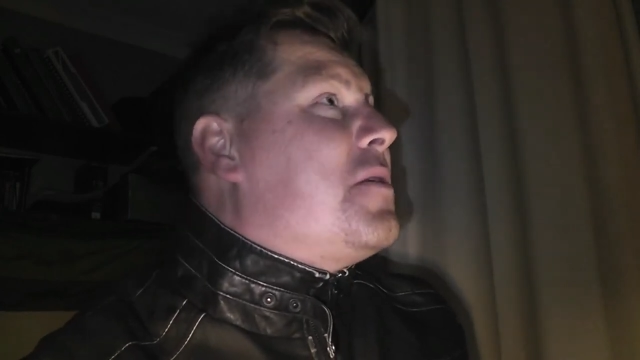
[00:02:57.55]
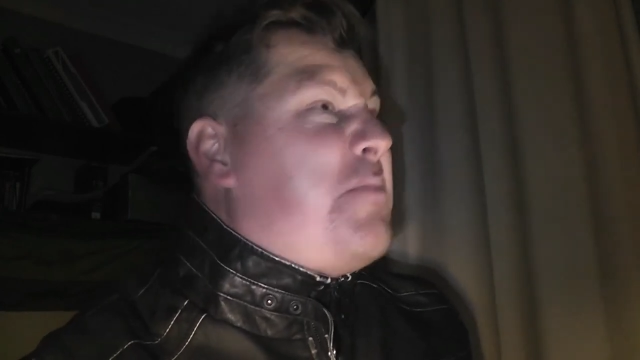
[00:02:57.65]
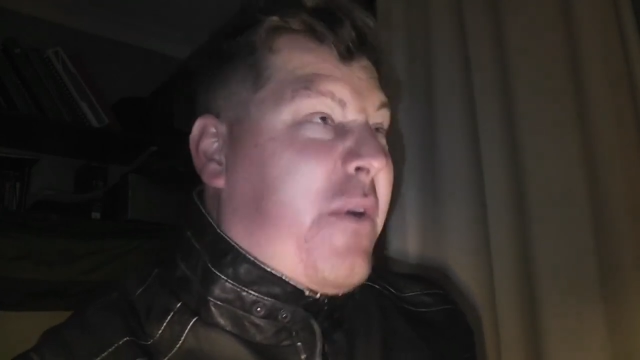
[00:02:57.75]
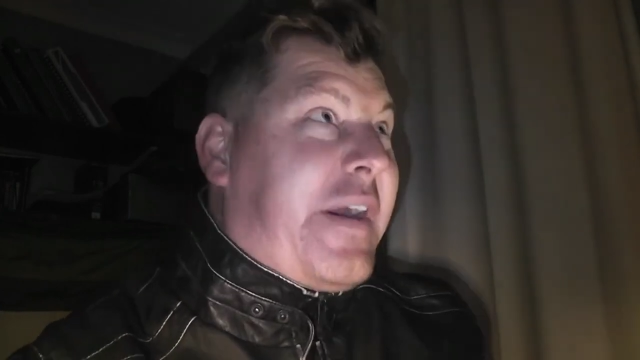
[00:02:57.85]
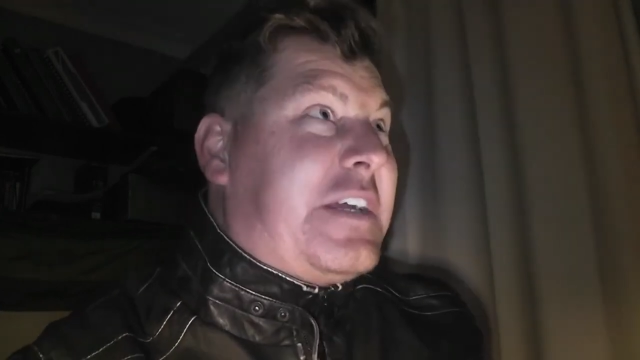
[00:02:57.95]
and
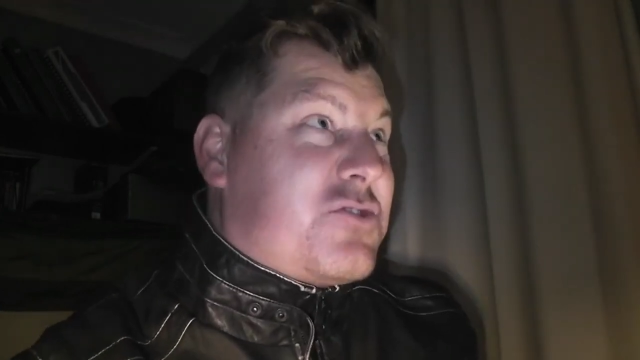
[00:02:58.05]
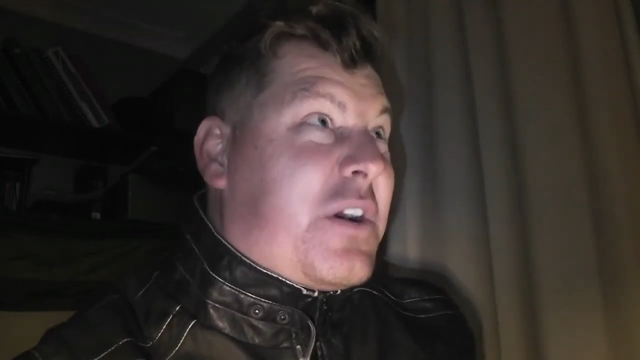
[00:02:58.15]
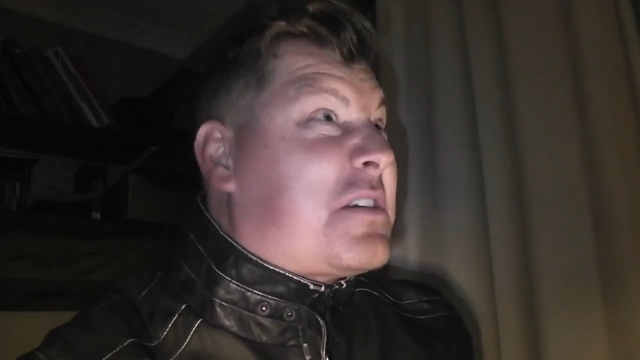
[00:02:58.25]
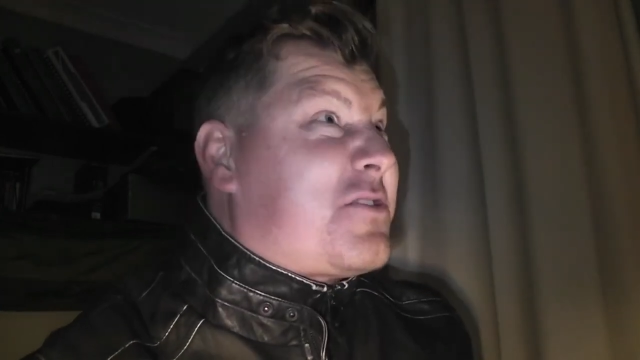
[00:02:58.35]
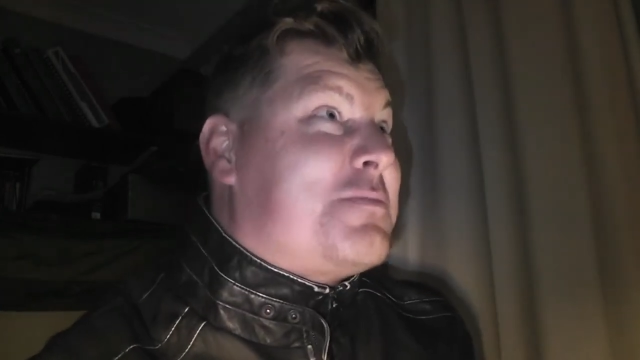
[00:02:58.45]
buying
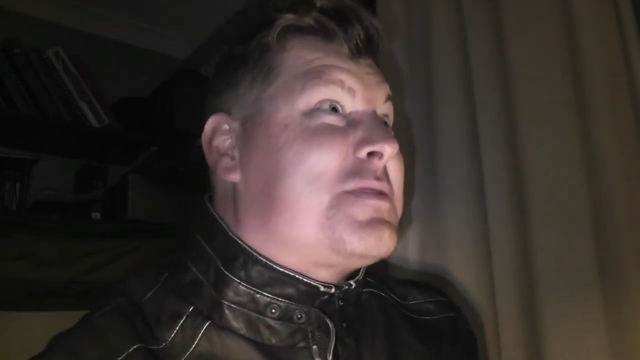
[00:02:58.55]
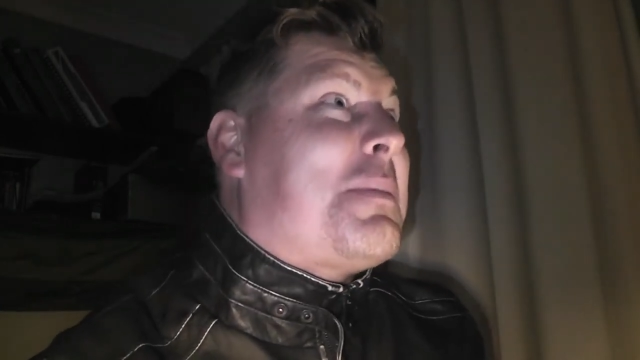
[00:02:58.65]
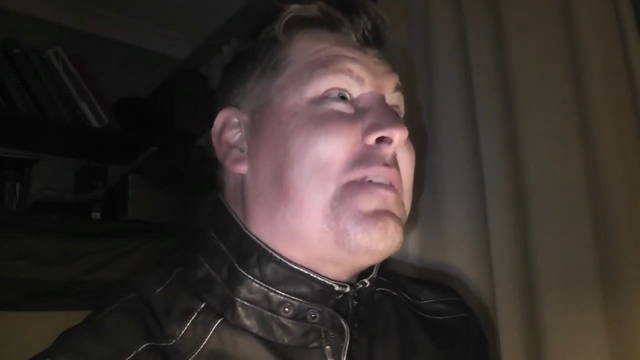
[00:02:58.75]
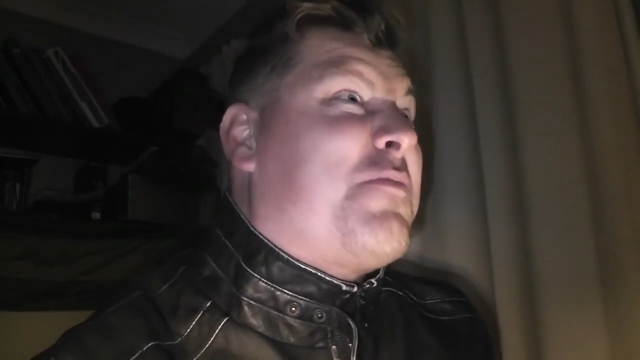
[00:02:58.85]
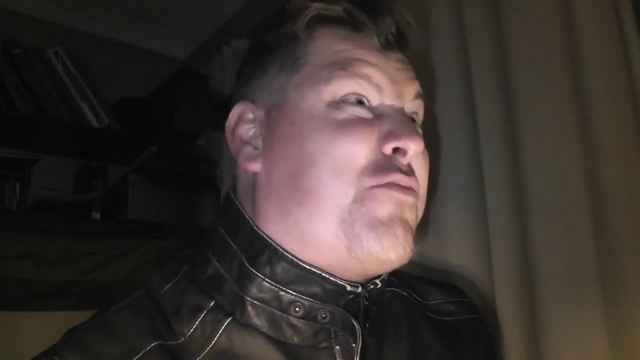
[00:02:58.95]
drugs from
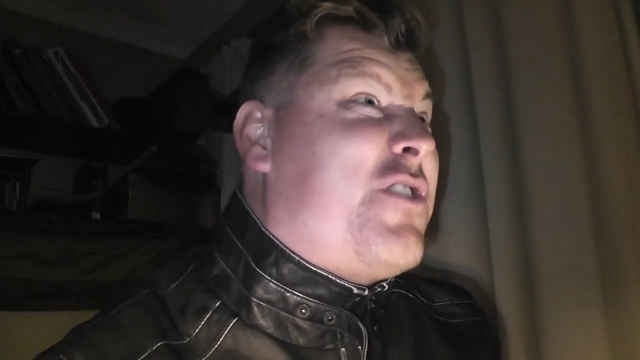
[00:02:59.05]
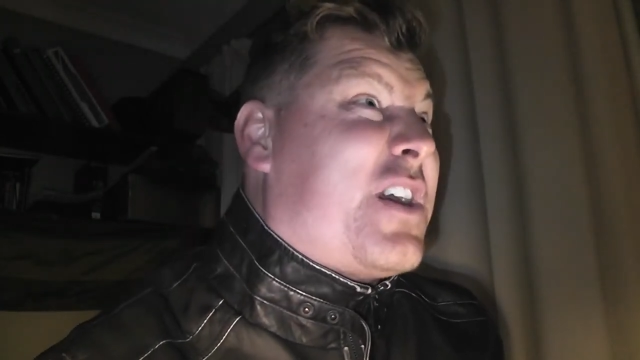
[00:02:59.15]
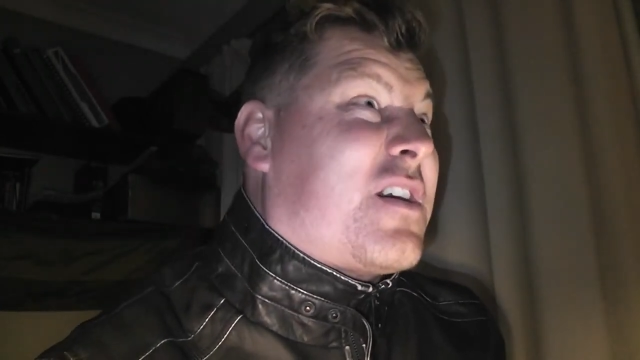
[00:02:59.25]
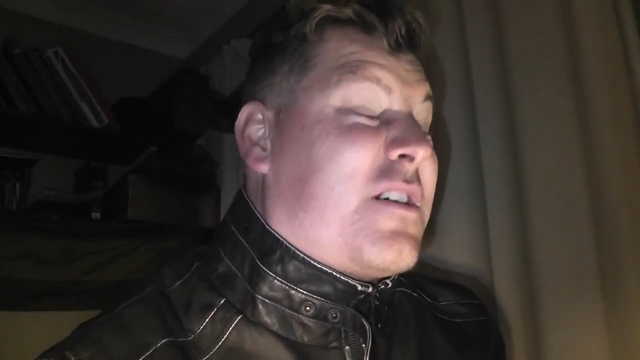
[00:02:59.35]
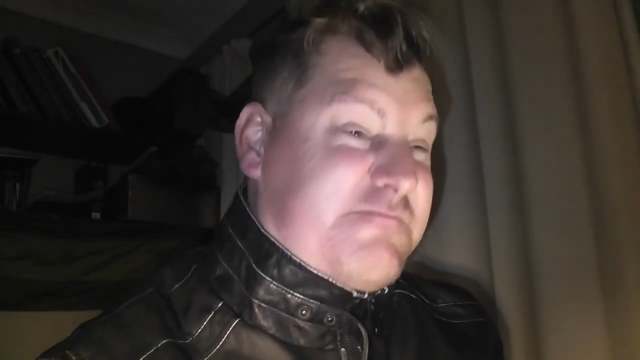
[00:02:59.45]
some other
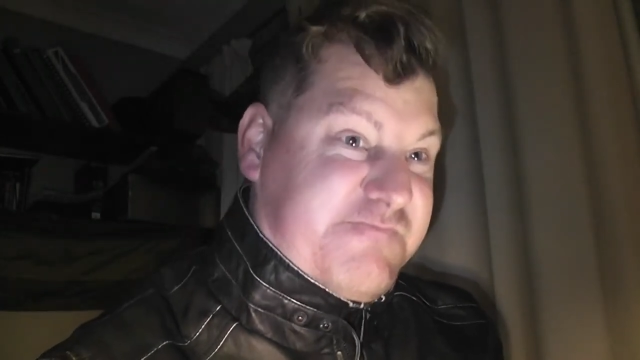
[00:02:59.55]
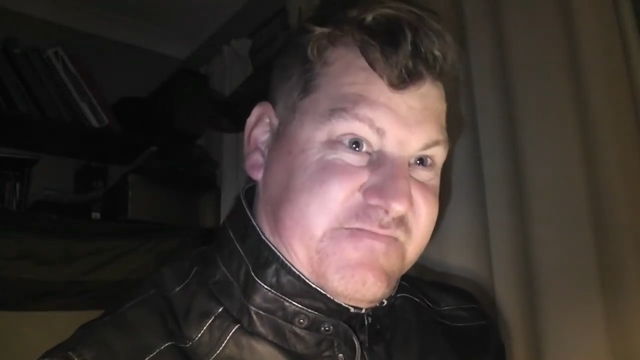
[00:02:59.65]
prick.